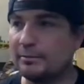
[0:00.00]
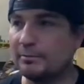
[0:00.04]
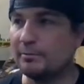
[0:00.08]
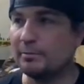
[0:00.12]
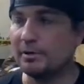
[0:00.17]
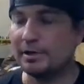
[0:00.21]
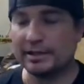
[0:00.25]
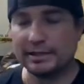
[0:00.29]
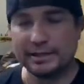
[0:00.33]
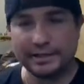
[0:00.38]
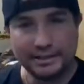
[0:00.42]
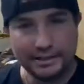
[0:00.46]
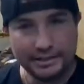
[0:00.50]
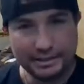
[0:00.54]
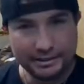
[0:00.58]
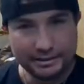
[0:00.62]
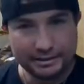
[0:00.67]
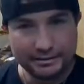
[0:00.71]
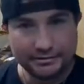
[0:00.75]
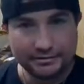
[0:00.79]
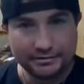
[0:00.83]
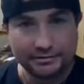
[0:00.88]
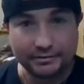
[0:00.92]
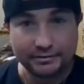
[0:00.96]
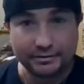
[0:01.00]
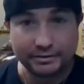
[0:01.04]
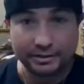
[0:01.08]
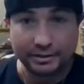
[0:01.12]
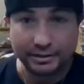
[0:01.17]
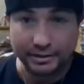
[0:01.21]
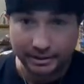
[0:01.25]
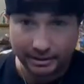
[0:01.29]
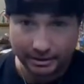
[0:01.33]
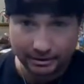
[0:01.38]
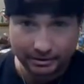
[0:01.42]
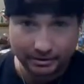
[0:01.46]
But again,
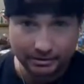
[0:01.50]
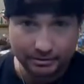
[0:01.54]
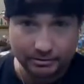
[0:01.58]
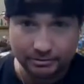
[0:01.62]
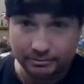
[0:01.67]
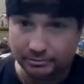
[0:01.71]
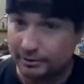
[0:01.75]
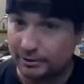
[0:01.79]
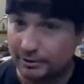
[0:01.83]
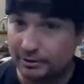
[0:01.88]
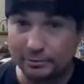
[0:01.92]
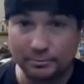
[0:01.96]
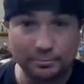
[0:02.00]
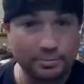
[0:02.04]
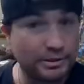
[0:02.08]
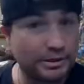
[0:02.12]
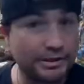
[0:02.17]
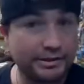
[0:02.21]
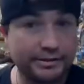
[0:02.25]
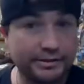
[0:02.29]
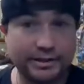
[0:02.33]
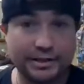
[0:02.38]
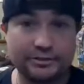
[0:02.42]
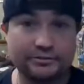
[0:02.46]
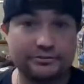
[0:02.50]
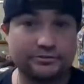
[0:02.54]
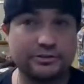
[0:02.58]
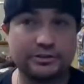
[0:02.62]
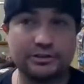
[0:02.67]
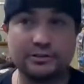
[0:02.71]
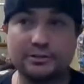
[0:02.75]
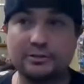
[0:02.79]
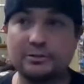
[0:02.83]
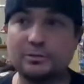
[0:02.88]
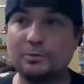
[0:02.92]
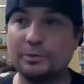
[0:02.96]
here we don't play that
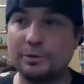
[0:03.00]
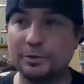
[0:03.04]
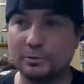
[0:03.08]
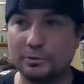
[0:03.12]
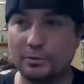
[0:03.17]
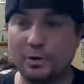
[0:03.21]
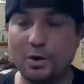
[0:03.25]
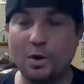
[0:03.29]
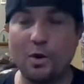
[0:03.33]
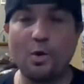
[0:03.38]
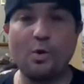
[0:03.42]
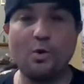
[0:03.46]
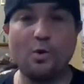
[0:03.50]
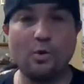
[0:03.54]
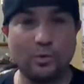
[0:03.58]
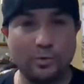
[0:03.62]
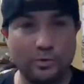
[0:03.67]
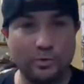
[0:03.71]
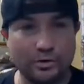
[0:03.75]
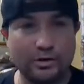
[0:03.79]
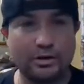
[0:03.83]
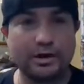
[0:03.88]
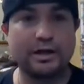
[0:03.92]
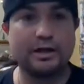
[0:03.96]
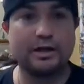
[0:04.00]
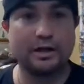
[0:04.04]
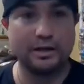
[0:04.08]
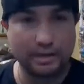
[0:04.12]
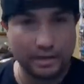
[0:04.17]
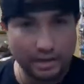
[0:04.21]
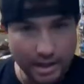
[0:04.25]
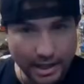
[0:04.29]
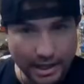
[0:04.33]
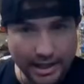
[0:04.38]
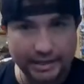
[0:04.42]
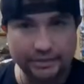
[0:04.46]
shit. We roll
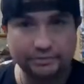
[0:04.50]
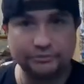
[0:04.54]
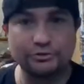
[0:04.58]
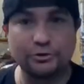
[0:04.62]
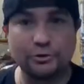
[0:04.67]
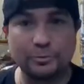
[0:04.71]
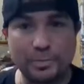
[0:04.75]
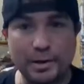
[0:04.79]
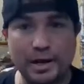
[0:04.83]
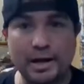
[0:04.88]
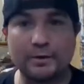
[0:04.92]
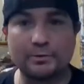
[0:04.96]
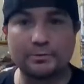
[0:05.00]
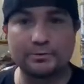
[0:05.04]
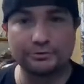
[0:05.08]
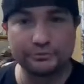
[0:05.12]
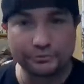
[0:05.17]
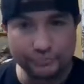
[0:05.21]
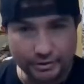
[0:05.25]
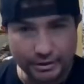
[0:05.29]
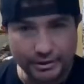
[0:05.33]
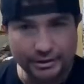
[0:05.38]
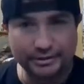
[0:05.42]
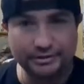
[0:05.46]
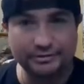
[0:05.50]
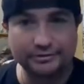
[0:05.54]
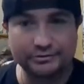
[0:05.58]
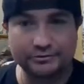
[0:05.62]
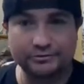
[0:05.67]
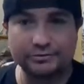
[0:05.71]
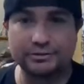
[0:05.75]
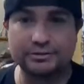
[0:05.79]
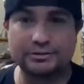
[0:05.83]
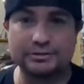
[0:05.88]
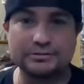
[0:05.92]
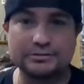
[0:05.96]
HO Power train,
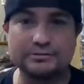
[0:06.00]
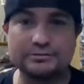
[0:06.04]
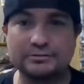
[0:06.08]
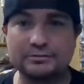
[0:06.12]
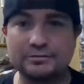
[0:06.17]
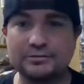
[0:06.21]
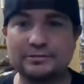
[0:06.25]
son.